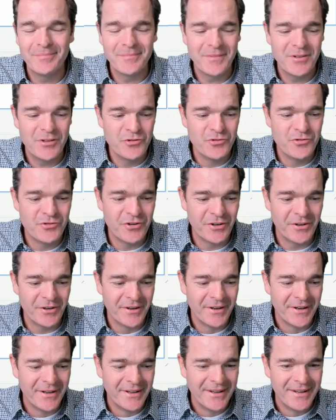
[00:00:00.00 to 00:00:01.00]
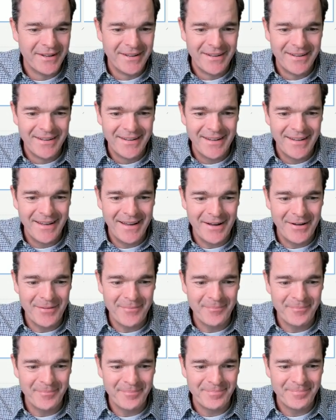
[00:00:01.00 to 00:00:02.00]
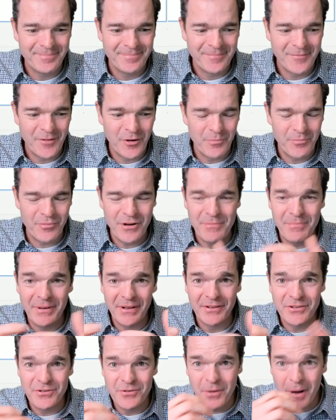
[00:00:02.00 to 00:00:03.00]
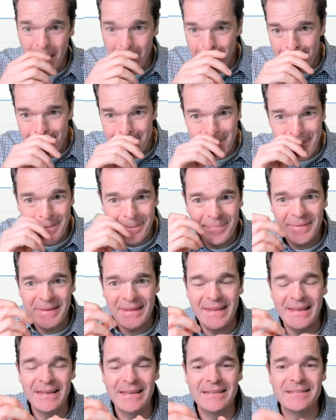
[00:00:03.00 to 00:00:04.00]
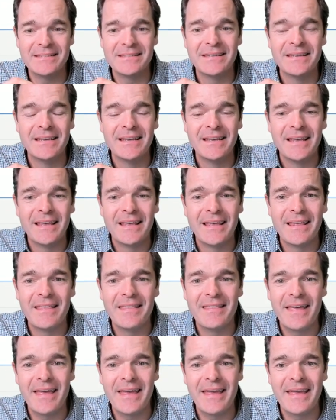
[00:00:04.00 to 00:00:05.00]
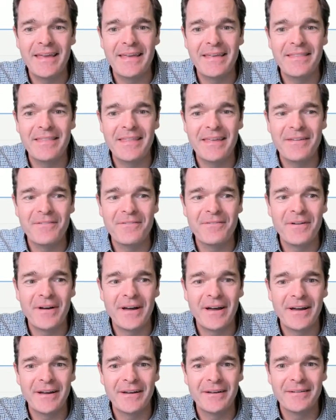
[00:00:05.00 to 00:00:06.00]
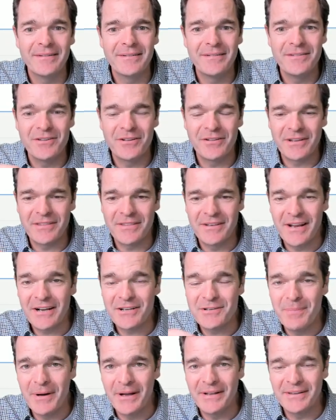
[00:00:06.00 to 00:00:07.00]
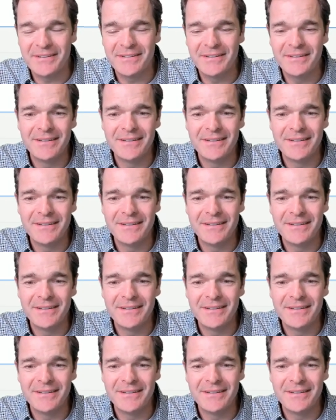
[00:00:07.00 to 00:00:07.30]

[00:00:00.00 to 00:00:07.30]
user or pre-built UI is you click the next button